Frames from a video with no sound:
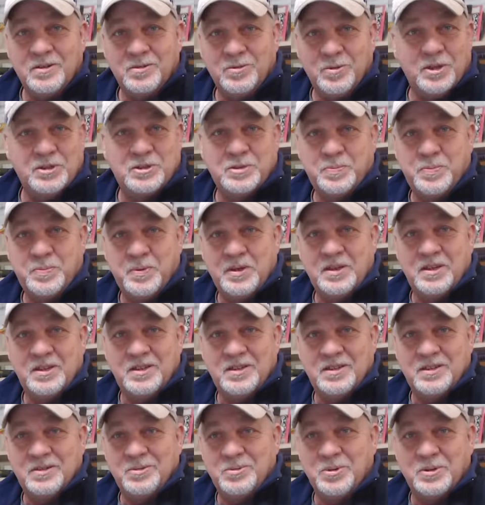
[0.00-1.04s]

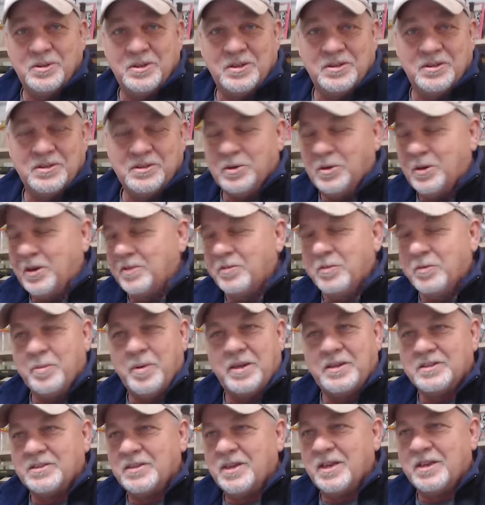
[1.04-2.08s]
recipe.
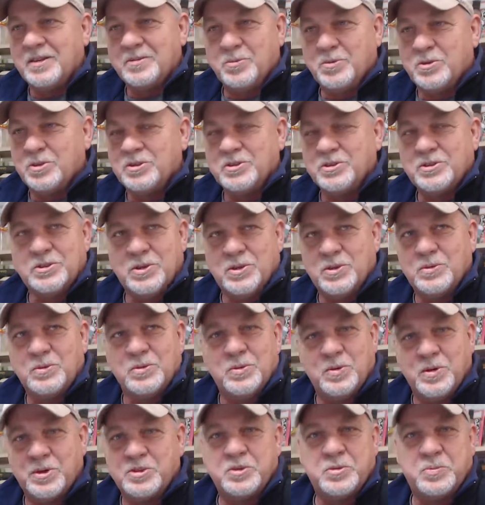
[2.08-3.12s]
Everybody's got one certain
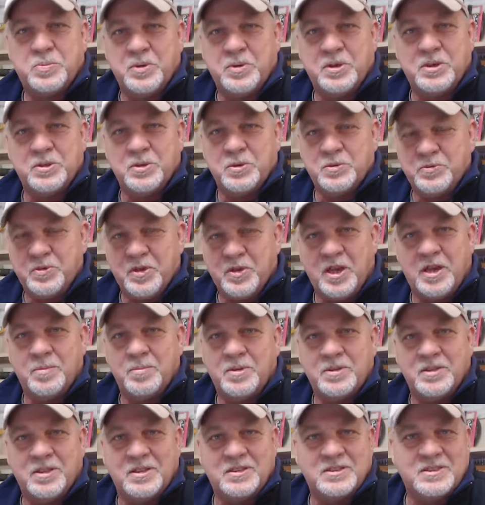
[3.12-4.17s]
recipe in their
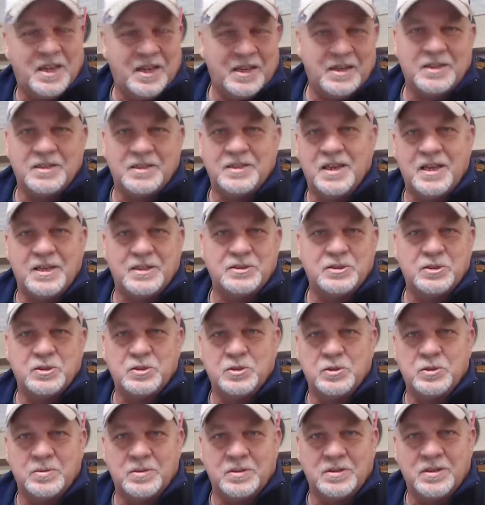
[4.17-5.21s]
family that's handed down to
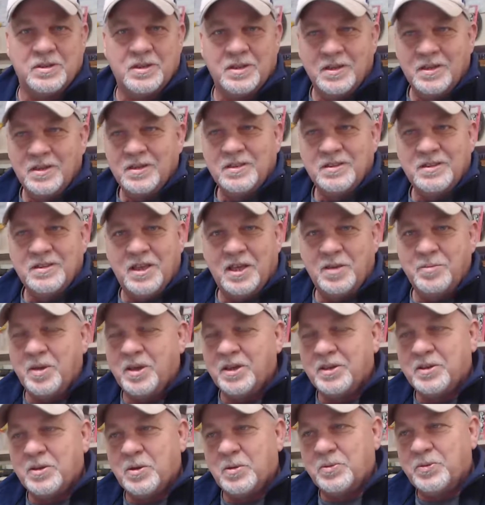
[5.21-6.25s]
them, and they
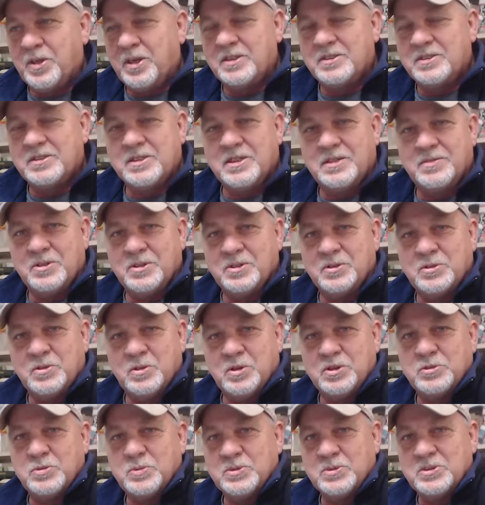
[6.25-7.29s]
make on Thanksgiving and
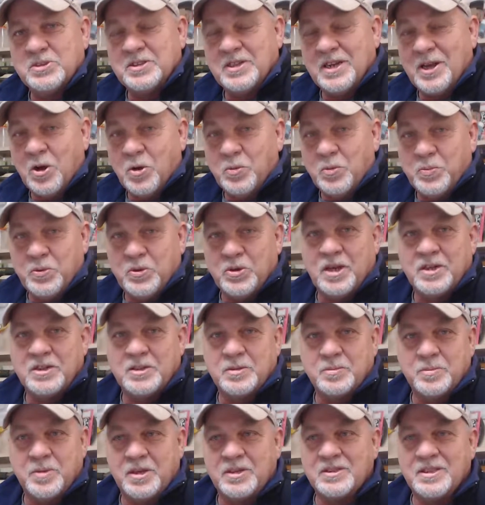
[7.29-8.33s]
Christmas. And I hope you got
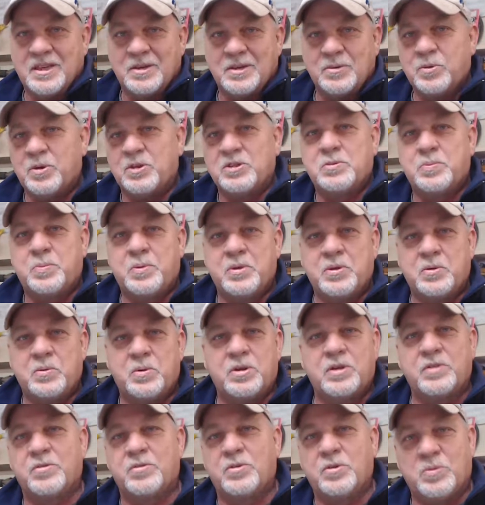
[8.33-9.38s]
to make that recipe,
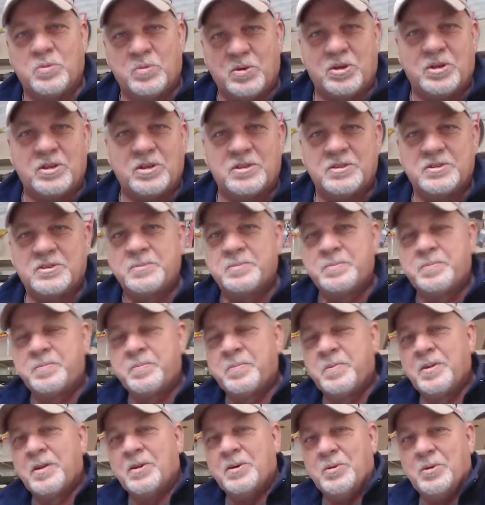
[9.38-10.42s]
whatever it was,
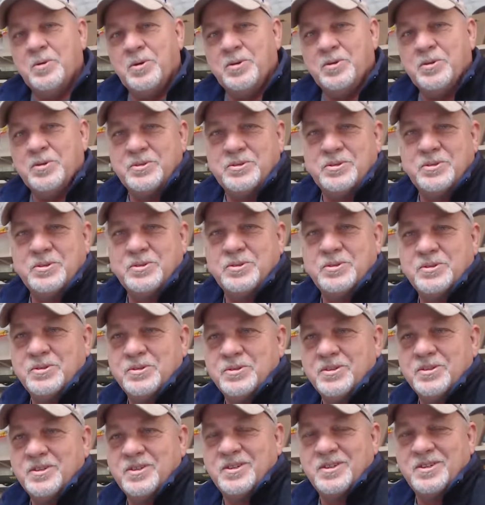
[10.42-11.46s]
whether it's
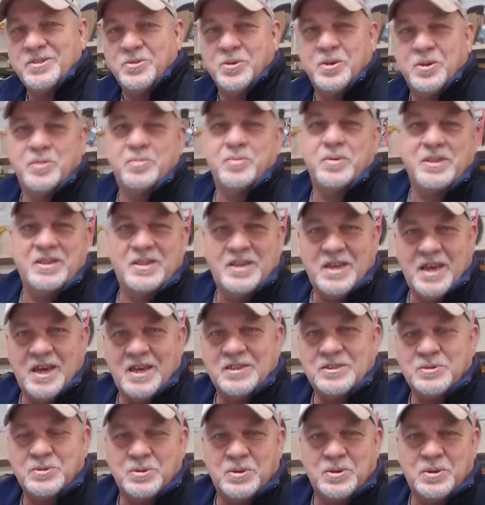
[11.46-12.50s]
your green bean
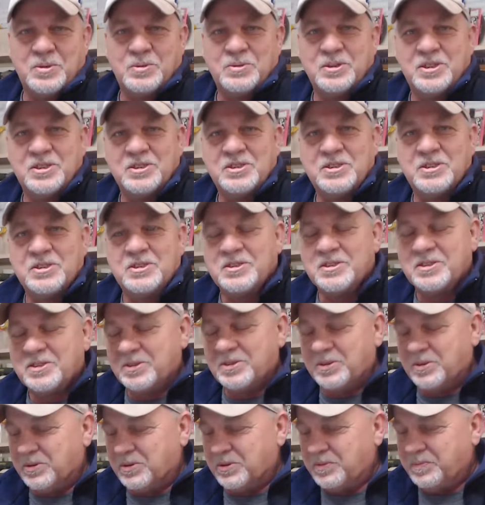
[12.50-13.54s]
casserole dishes
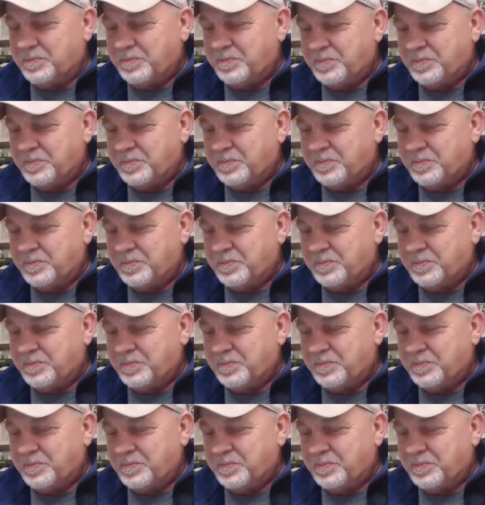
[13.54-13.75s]
or